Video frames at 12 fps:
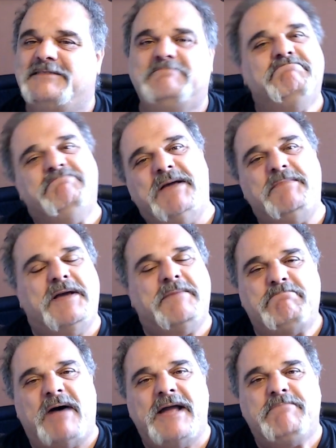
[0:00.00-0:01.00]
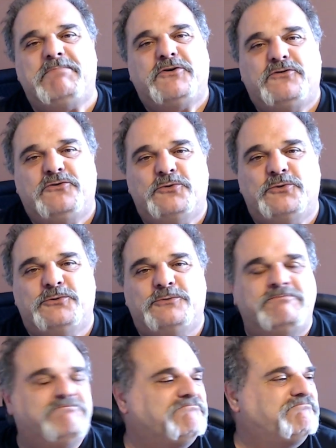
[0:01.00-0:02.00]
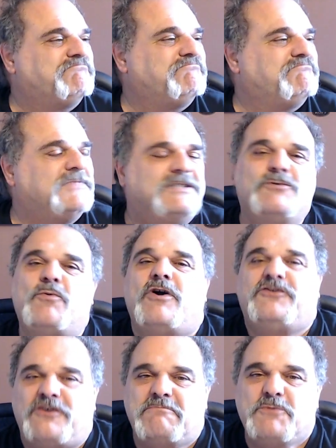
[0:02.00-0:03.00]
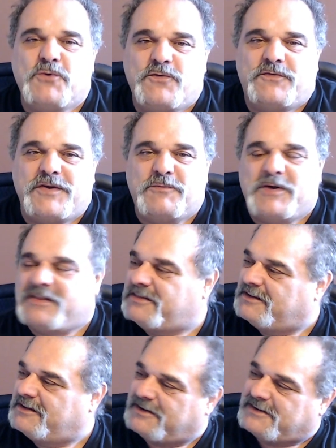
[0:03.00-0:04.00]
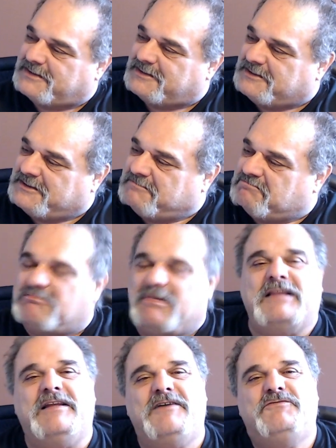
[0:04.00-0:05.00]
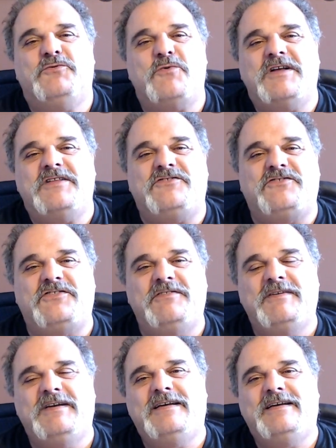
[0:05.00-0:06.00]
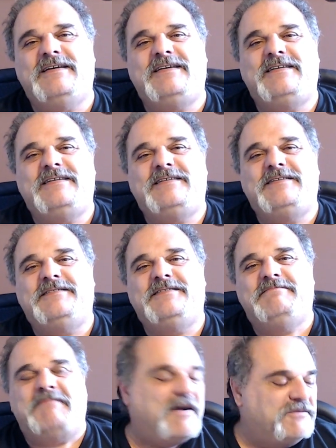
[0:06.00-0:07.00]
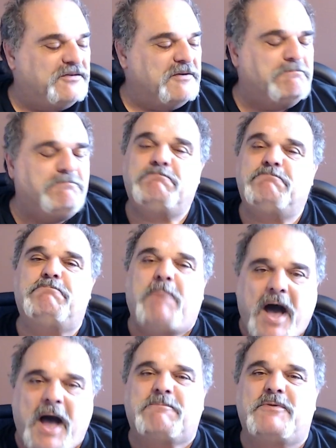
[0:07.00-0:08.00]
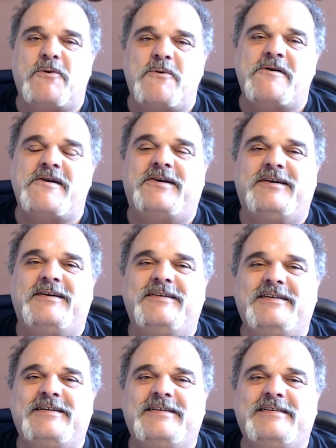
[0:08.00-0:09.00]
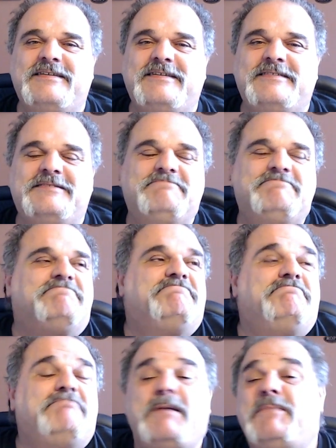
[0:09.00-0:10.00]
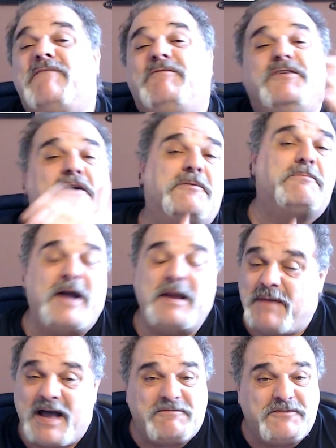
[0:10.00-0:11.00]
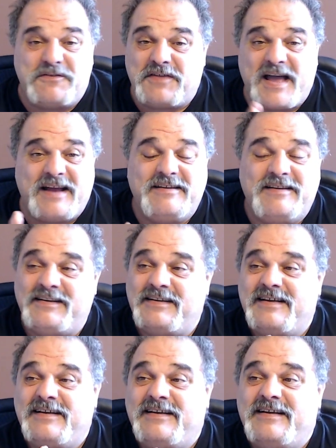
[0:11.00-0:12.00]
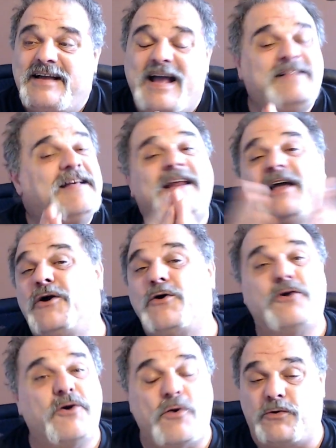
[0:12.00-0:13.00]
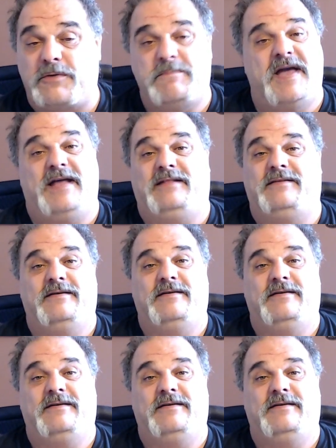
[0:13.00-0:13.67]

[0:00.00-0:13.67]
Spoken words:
Maybe a pipe or two. Watch a movie with my loved ones. Have some popcorn. Maybe have another pipe after that. And then I'm going to go to bed.